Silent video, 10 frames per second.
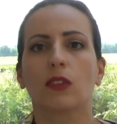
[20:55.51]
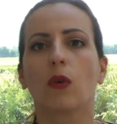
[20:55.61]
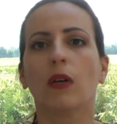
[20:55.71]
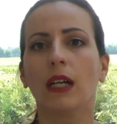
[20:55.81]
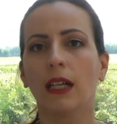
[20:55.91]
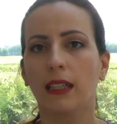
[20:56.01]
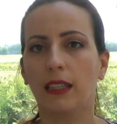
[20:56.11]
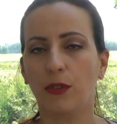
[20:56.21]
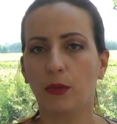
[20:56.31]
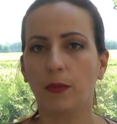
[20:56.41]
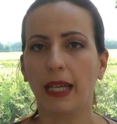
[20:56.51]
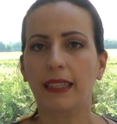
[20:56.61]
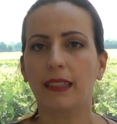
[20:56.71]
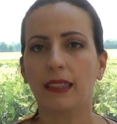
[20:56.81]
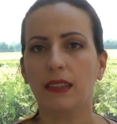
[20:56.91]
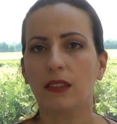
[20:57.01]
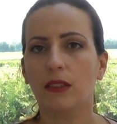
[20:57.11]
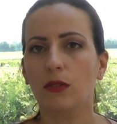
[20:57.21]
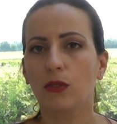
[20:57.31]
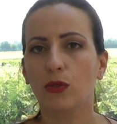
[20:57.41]
So if you make this,
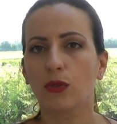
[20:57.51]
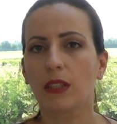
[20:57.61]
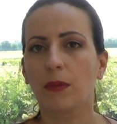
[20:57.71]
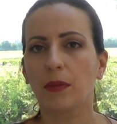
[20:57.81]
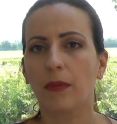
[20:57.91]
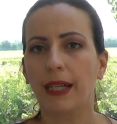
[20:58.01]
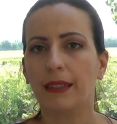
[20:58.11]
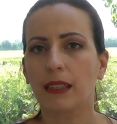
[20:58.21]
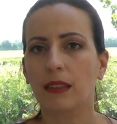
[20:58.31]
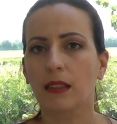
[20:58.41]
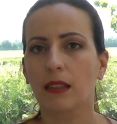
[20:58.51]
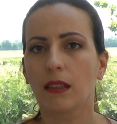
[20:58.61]
you should keep in mind that